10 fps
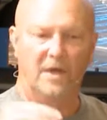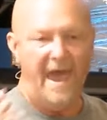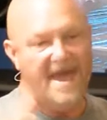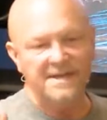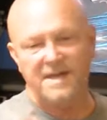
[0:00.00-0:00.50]
a
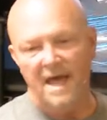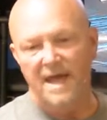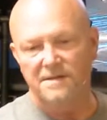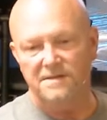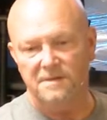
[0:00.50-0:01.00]
gas
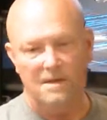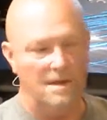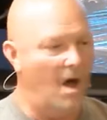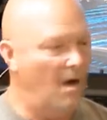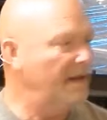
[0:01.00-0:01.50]
gauge,
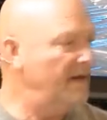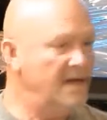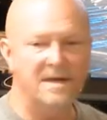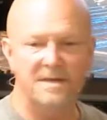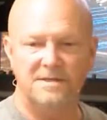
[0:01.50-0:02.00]
all it
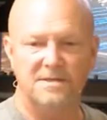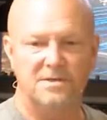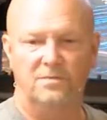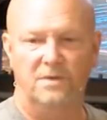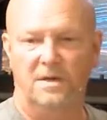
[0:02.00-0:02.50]
is is
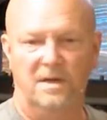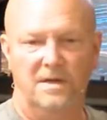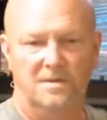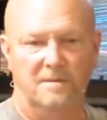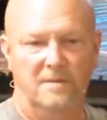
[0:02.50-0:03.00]
a,
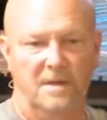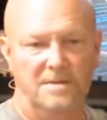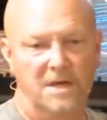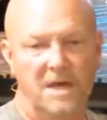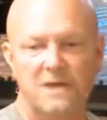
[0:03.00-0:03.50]
is a is
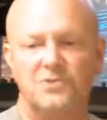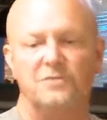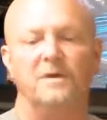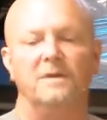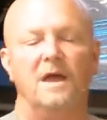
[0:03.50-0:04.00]
an
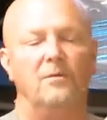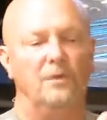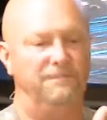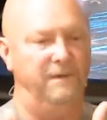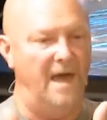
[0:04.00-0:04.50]
instrument that
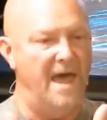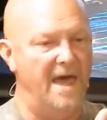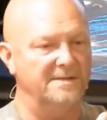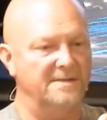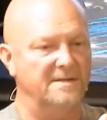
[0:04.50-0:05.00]

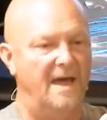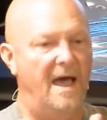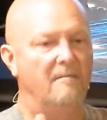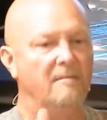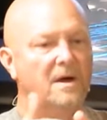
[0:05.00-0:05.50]
reflects
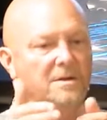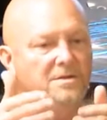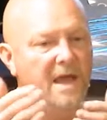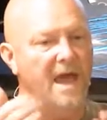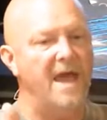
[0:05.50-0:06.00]
how
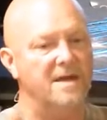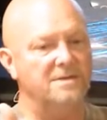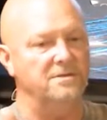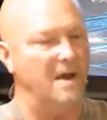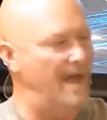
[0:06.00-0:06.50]
much
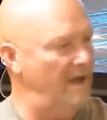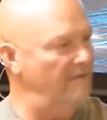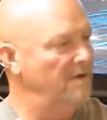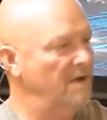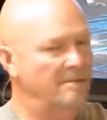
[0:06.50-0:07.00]
gas you
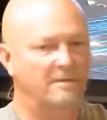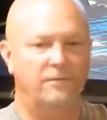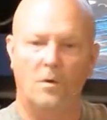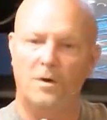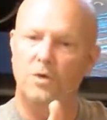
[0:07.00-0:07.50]
have
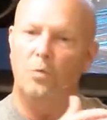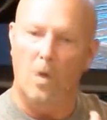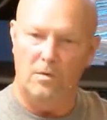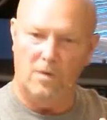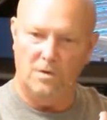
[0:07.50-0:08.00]
before
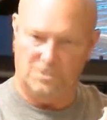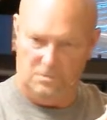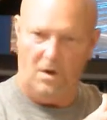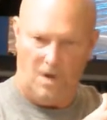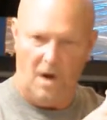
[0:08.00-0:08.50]
you are,
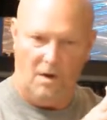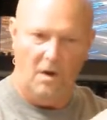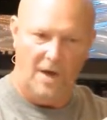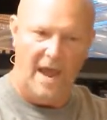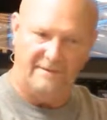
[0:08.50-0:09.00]
are
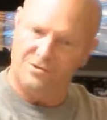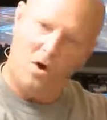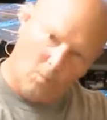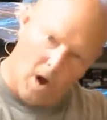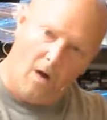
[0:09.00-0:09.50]
going to have to
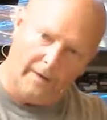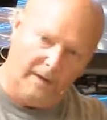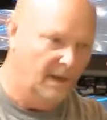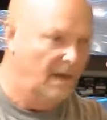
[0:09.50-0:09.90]
start walking.